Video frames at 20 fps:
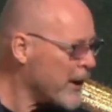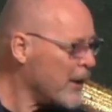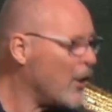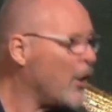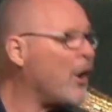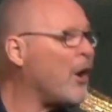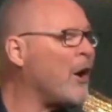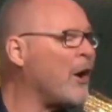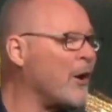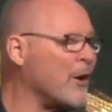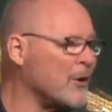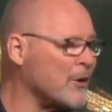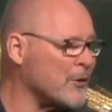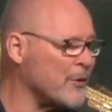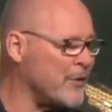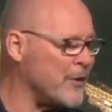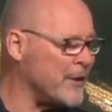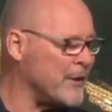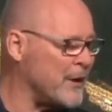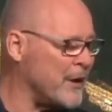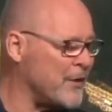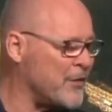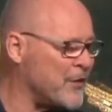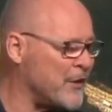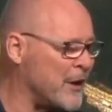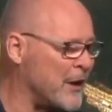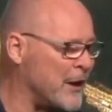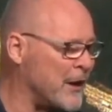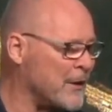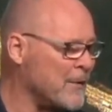harder than I
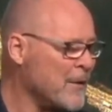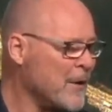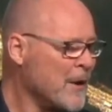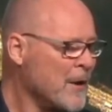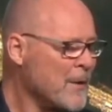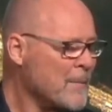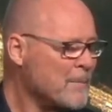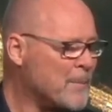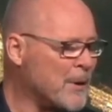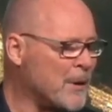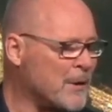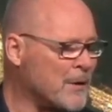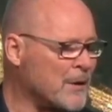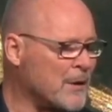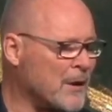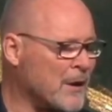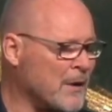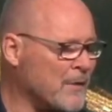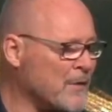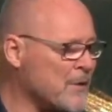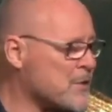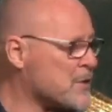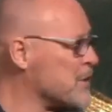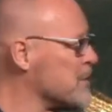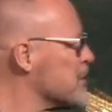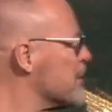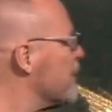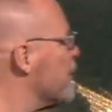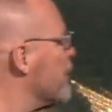thought. But, and this is a